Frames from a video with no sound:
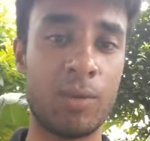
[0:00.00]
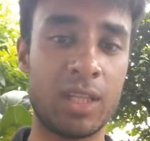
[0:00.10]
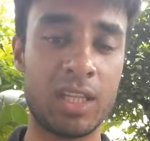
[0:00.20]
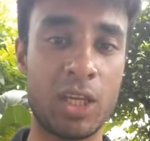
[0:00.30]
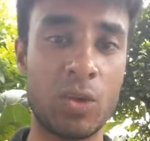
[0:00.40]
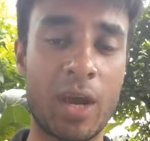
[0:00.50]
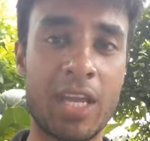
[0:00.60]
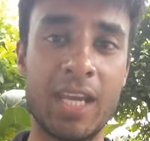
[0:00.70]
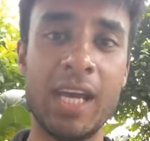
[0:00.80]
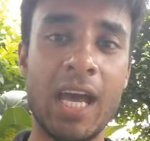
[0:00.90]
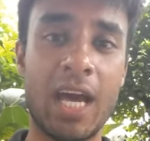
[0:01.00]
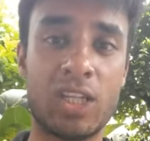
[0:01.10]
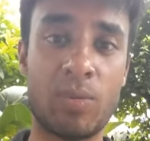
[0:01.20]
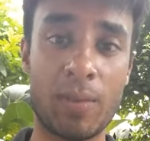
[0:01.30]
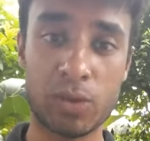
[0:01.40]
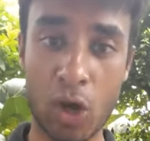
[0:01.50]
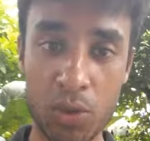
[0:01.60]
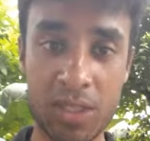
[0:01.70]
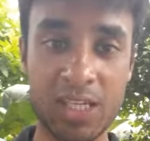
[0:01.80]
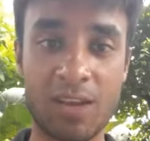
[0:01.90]
within the UAE and to be able to
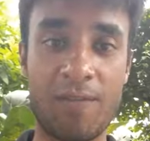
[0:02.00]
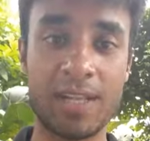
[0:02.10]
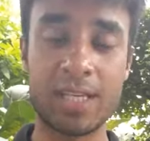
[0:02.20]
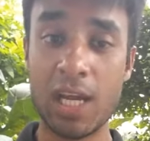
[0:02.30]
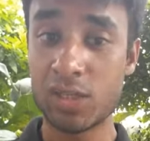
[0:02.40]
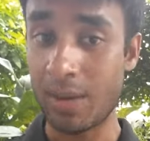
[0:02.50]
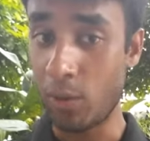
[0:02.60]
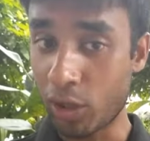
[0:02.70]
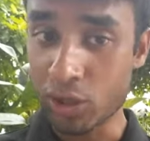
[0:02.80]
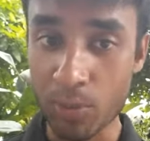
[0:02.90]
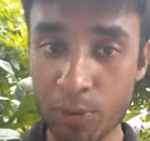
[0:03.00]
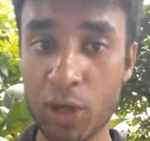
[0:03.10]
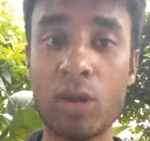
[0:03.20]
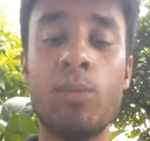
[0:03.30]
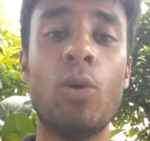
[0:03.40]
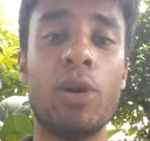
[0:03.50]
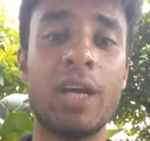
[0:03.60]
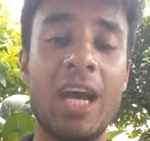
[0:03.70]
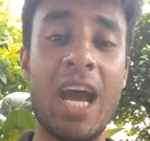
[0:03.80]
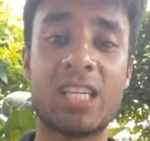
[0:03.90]
host these events. So I'm looking to bring on board
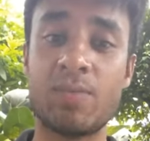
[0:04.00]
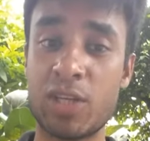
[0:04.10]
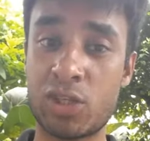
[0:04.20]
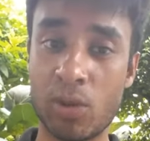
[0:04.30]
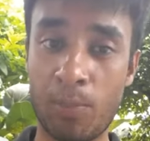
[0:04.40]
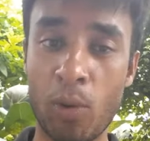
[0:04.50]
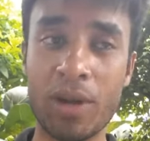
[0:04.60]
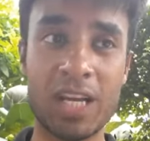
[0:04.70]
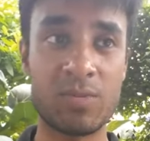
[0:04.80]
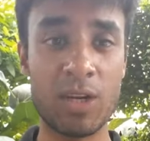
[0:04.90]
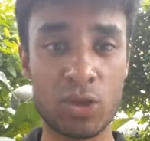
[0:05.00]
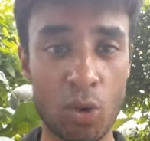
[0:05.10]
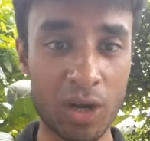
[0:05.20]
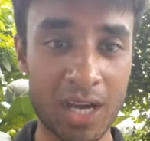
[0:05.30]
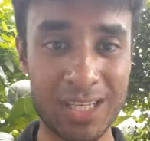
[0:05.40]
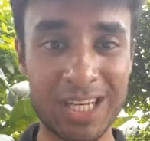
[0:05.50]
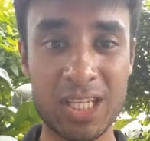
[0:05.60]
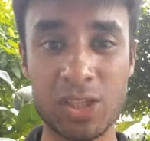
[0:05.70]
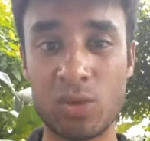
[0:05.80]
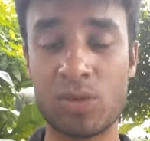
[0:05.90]
as much support, as much
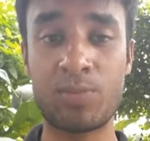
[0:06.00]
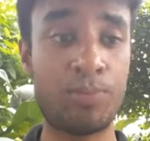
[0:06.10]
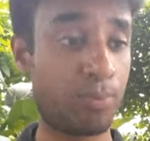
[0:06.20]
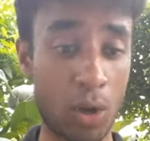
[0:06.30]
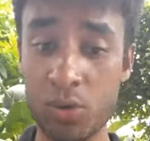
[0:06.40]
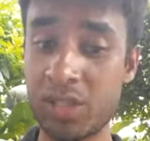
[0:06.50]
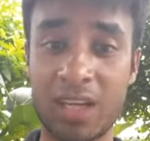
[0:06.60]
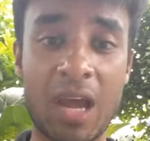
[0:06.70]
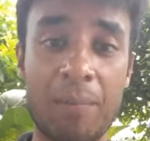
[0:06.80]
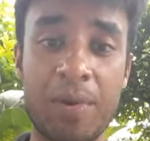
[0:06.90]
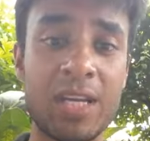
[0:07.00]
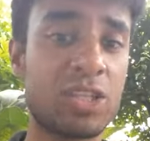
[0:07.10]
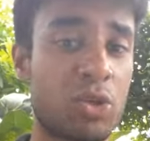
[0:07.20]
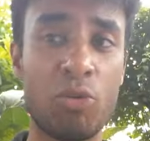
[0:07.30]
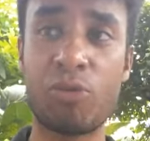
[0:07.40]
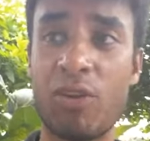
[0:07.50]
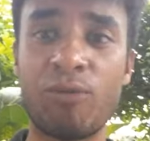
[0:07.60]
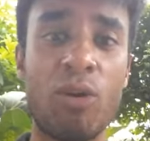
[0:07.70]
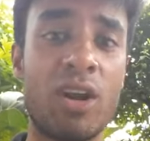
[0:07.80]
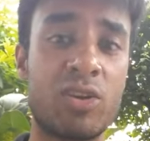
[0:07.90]
organizations to host the campaigns,
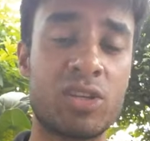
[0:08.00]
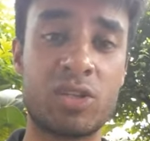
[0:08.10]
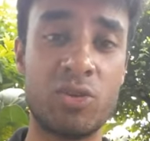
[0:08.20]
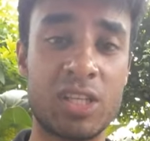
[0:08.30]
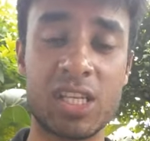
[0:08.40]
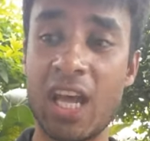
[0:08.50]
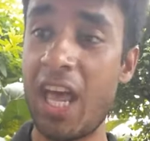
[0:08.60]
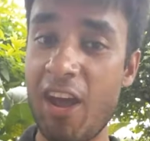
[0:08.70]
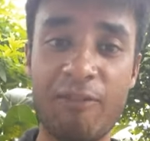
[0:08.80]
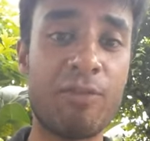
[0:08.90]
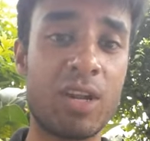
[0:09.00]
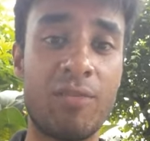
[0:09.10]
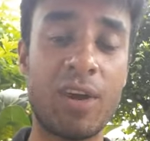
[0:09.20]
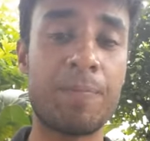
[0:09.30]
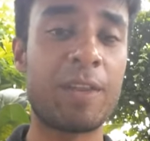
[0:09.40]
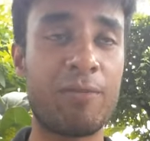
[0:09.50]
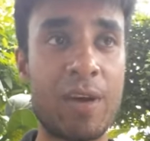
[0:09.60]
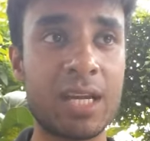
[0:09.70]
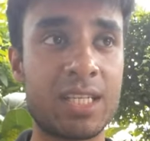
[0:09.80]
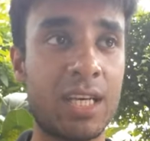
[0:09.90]
200-400 students every event. In
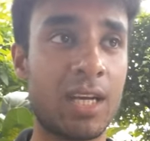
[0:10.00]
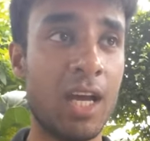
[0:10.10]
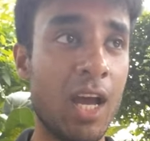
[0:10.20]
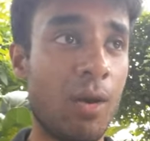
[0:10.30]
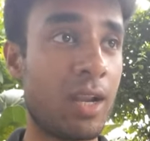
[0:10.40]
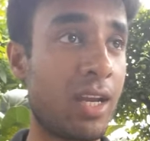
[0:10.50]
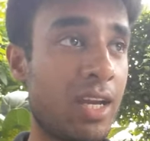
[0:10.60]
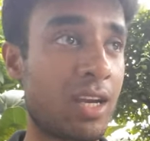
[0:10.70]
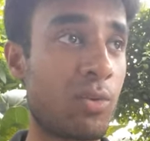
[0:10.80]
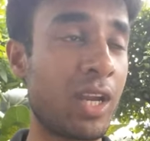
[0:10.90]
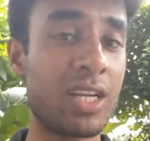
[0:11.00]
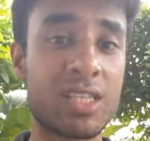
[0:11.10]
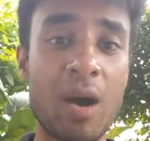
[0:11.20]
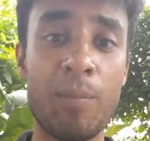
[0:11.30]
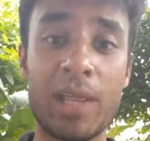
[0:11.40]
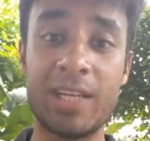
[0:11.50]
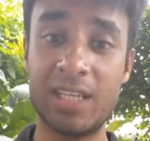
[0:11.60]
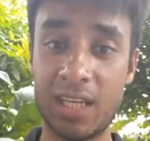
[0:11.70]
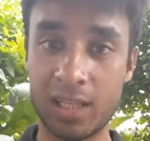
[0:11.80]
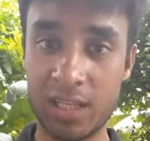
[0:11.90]
fact, in a quick example, I
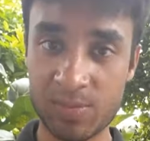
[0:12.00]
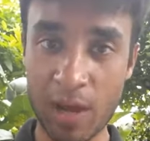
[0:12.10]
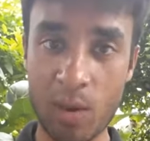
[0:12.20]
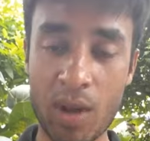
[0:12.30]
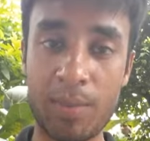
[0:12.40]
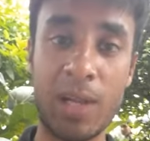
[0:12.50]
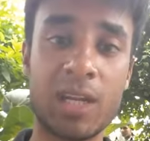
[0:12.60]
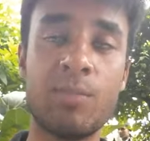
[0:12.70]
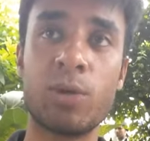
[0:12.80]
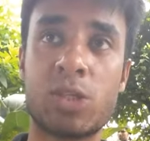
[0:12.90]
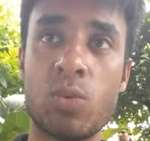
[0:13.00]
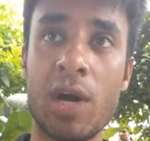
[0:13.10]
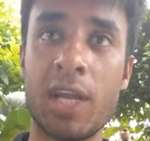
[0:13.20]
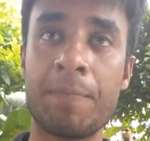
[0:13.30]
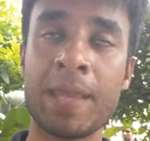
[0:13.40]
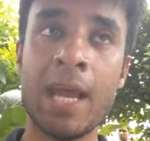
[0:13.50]
did the Inspire1Million in Botswana.